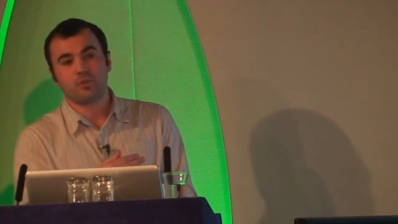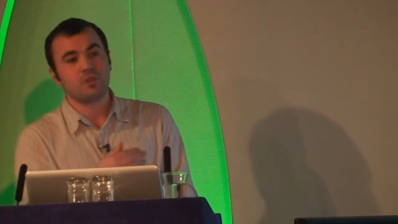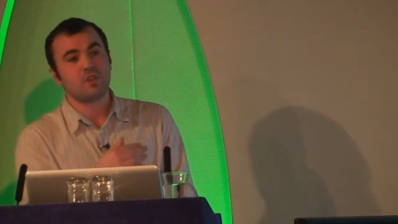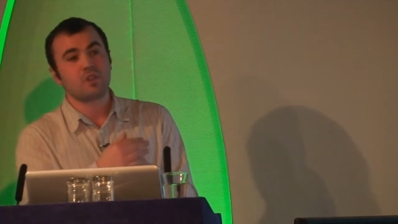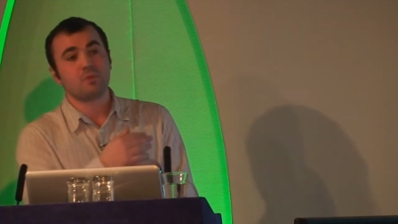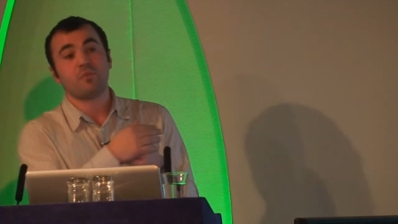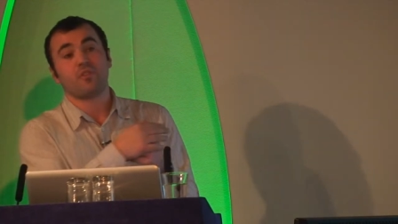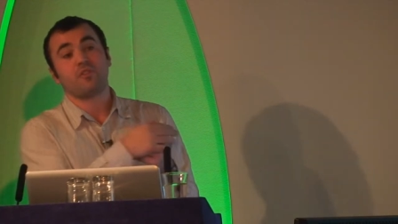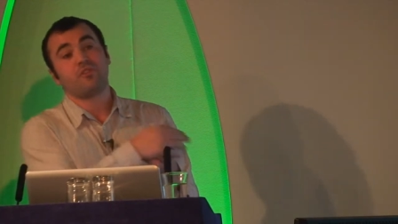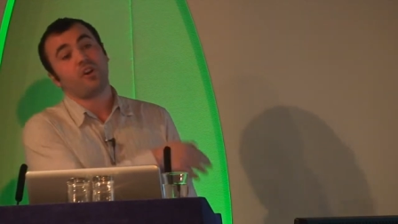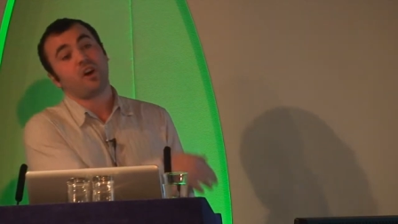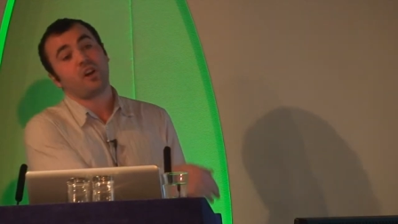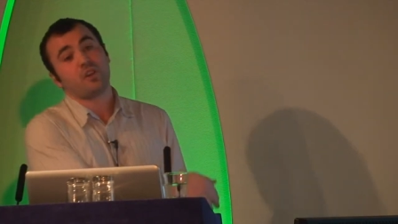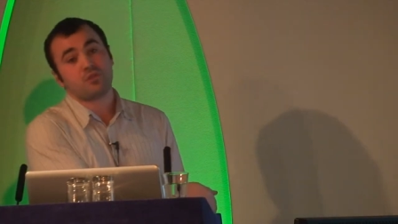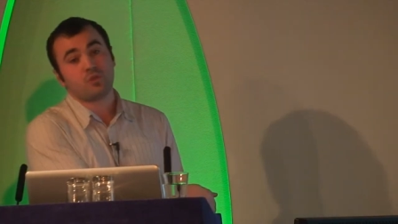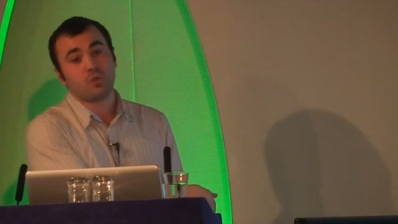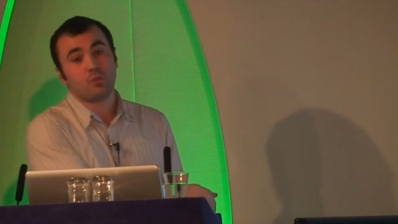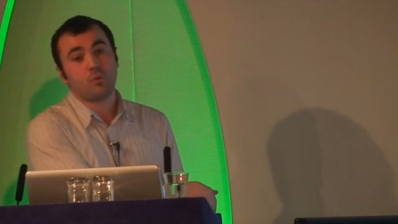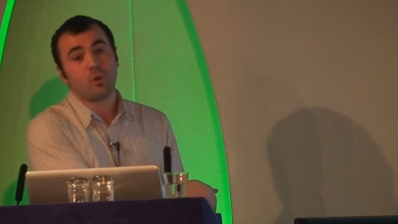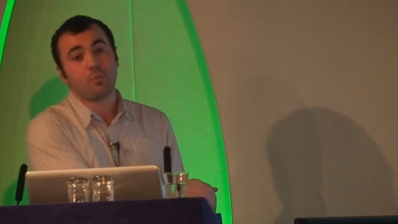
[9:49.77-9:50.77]
Do you need some
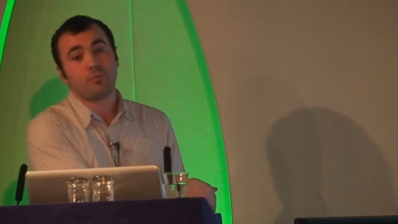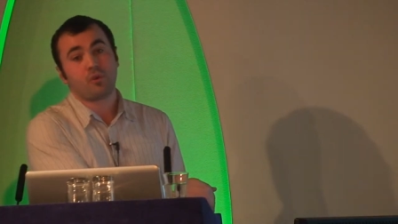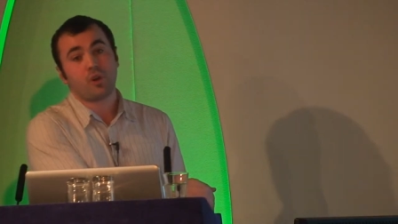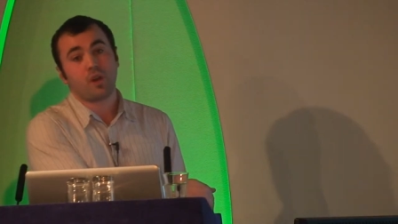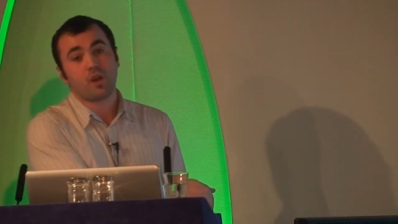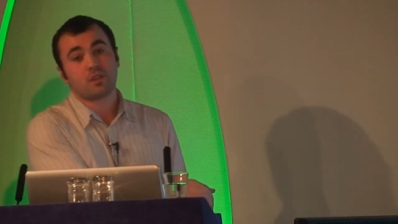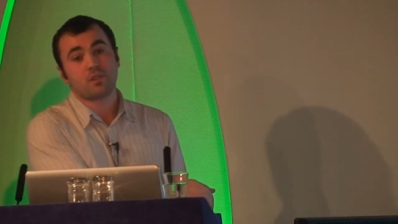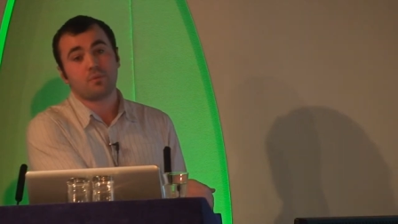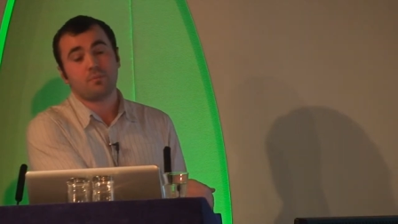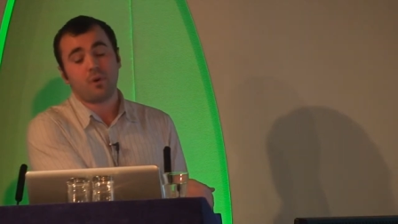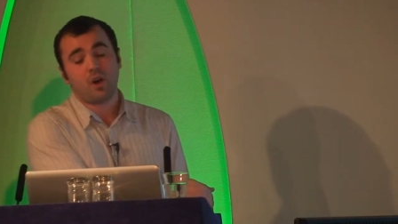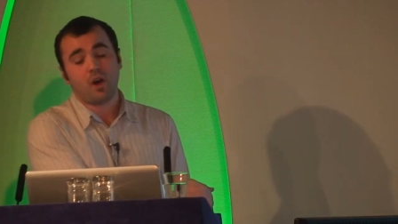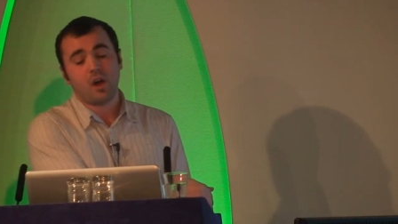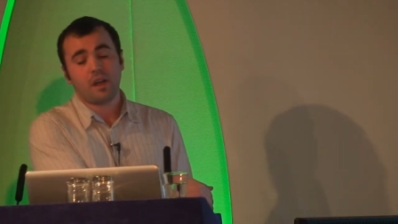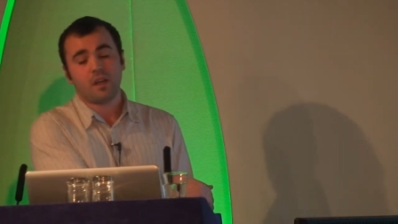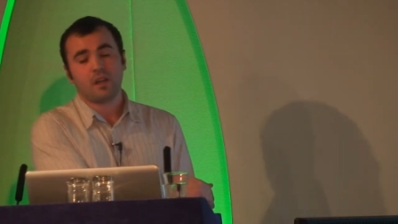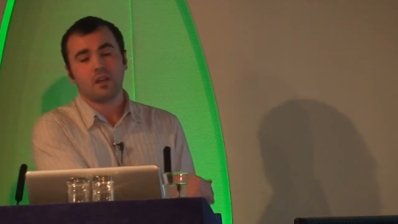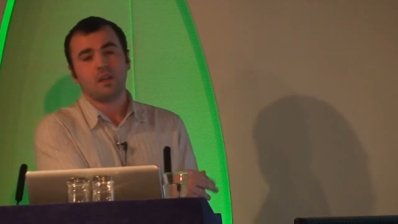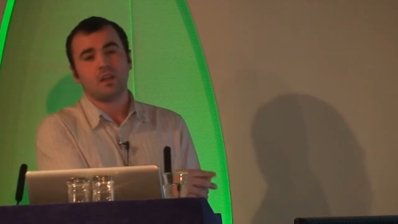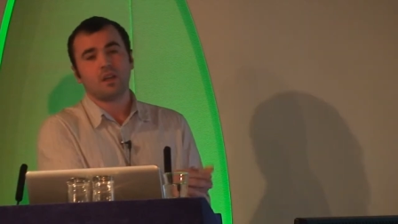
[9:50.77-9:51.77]
advice on what product to
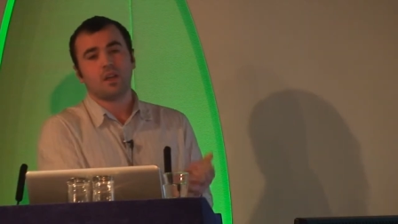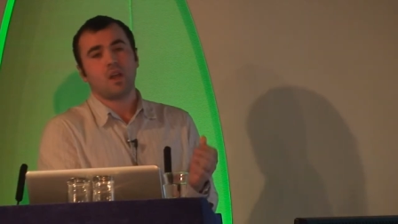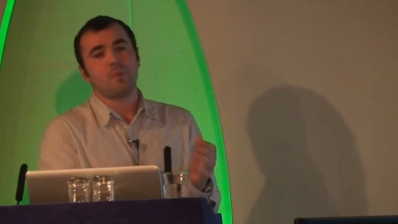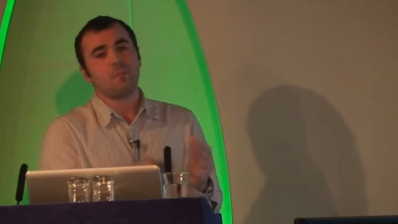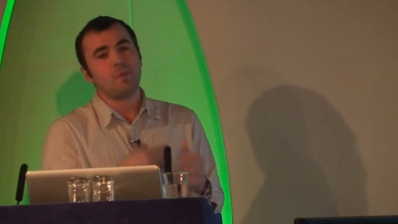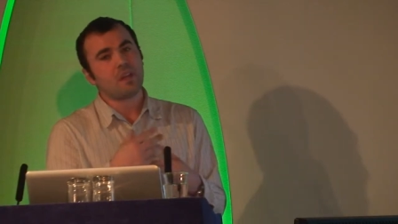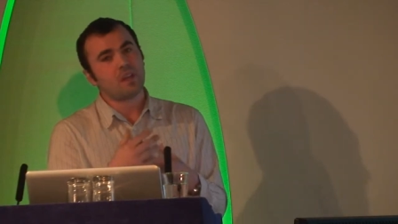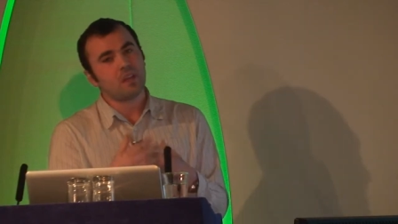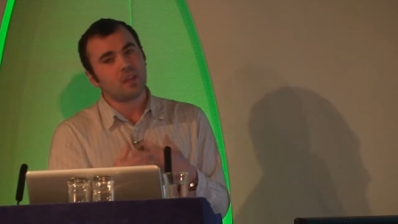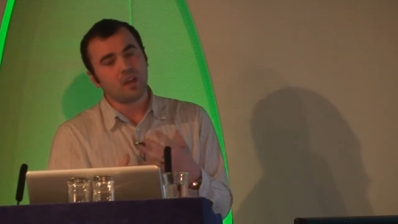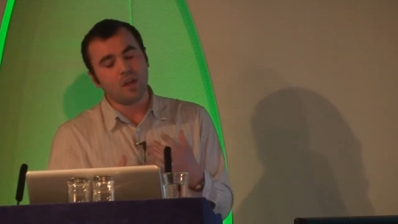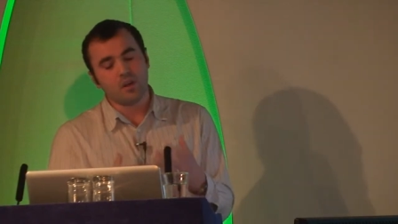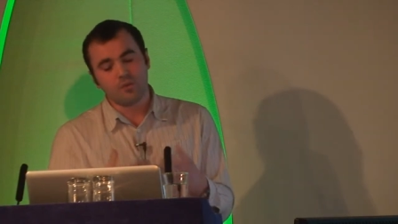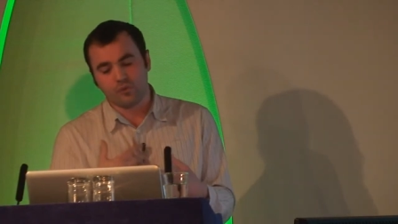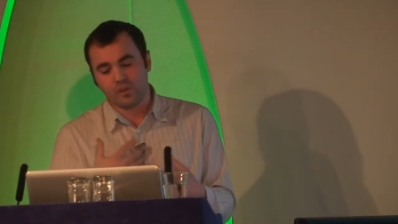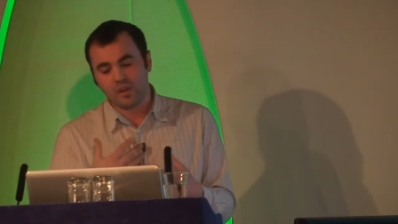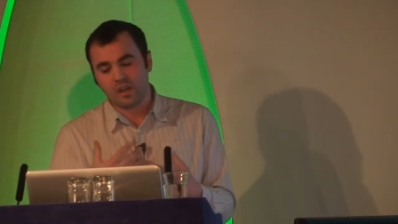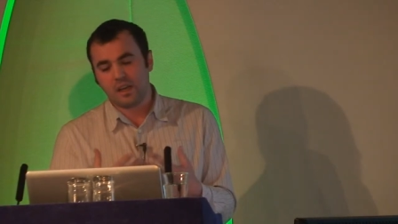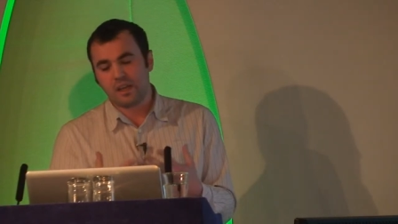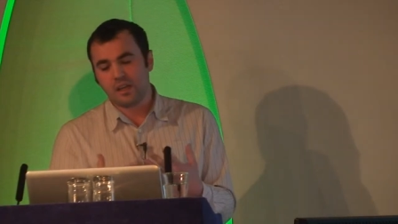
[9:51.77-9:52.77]
buy? You know, making it a
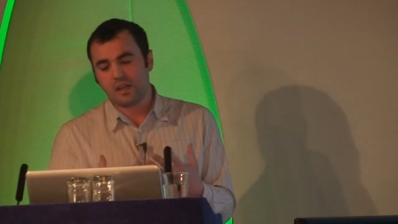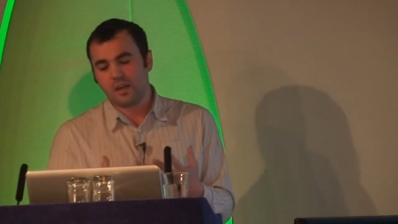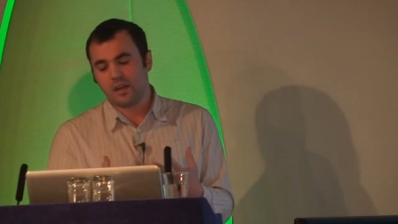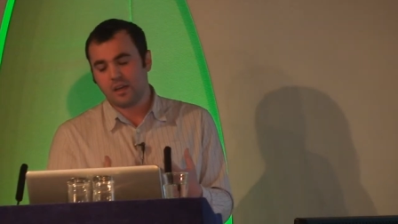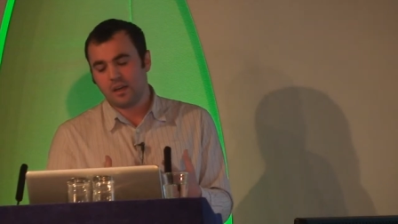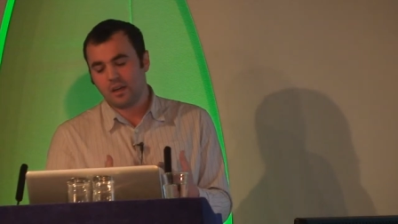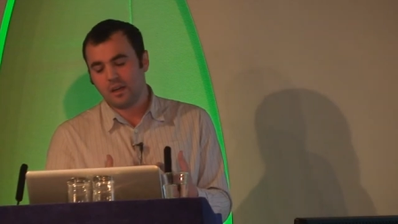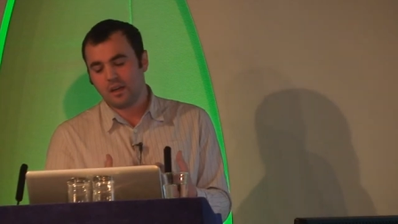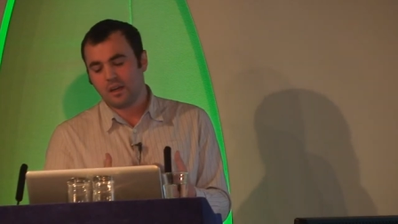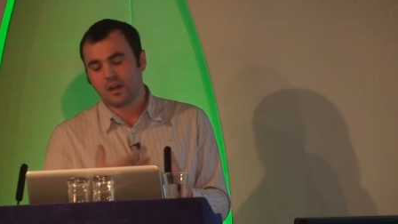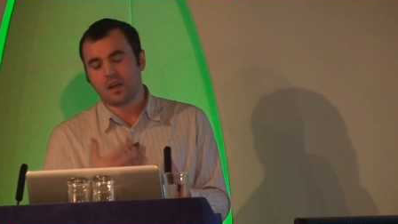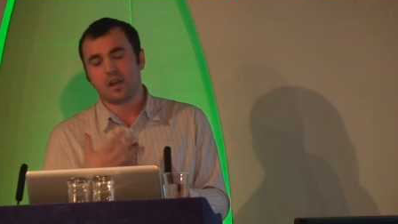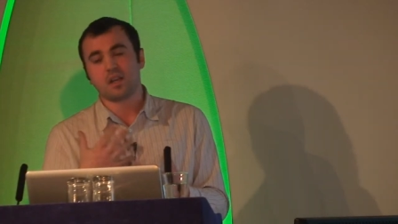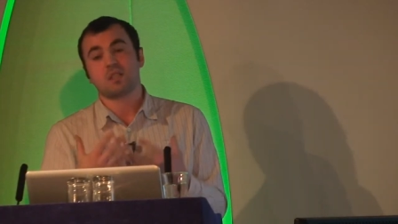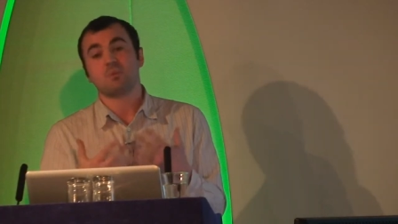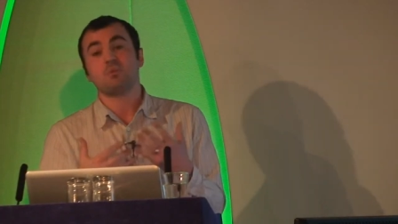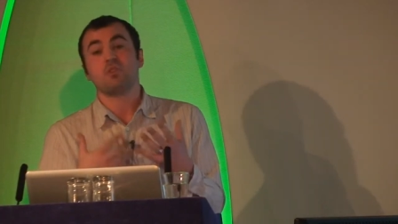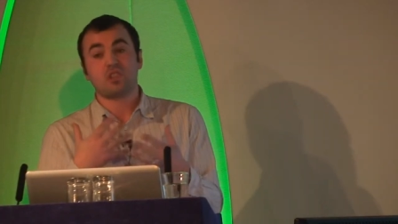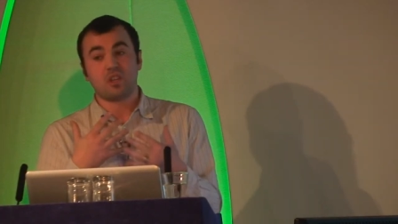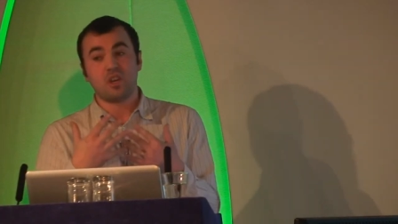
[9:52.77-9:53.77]
really
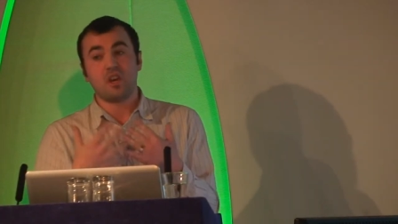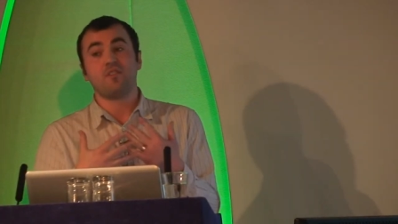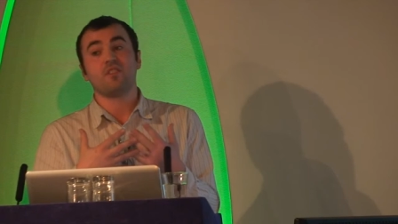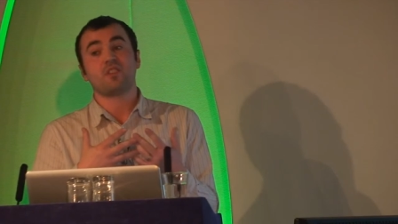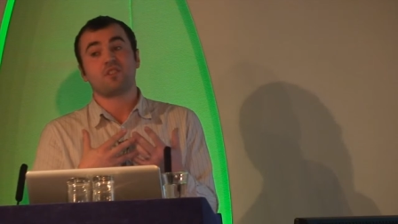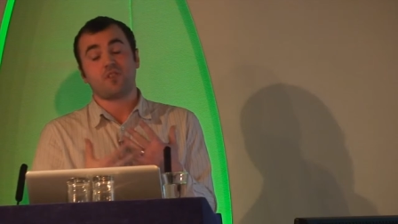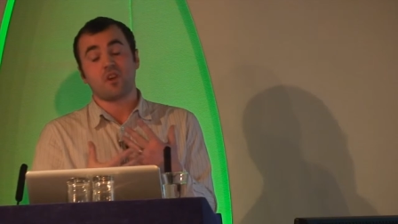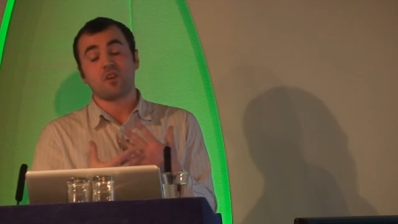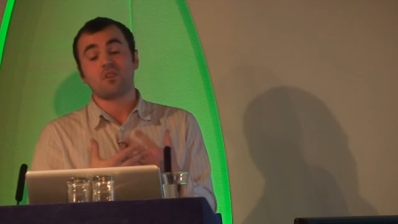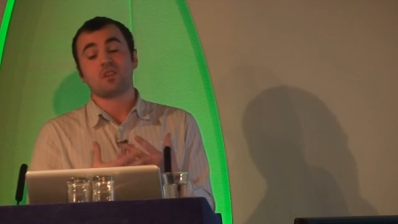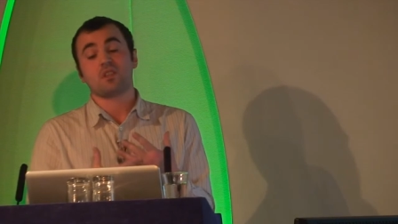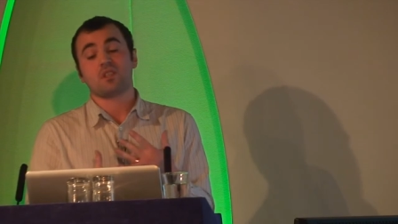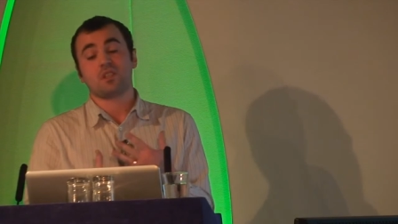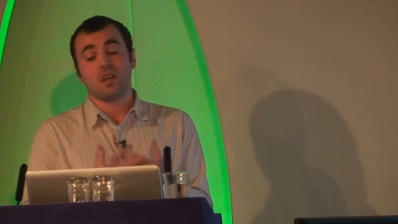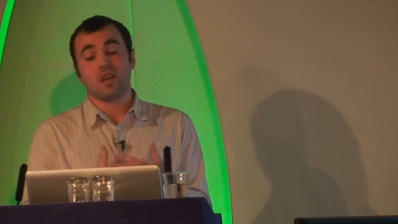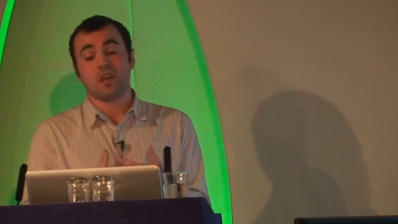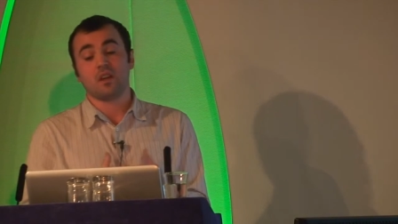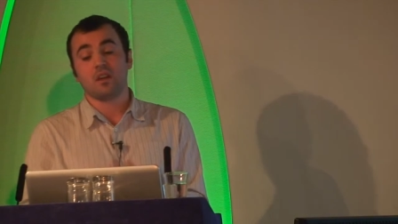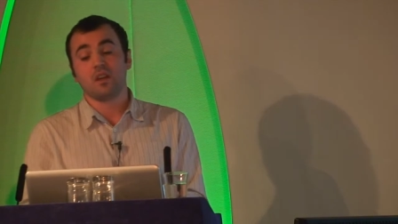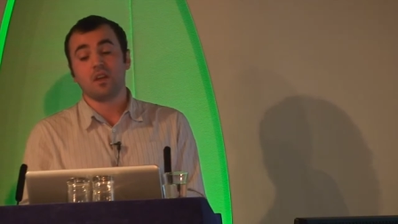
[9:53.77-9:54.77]
customer service focused
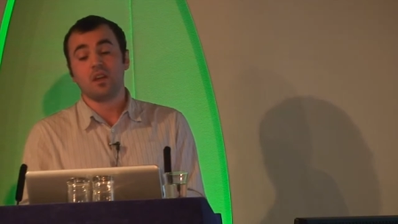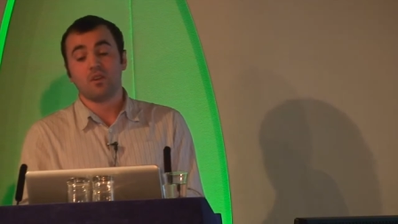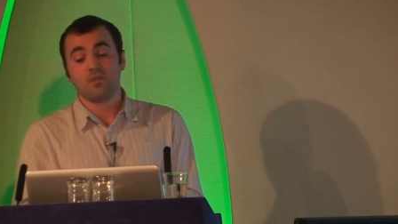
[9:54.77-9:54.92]
thing.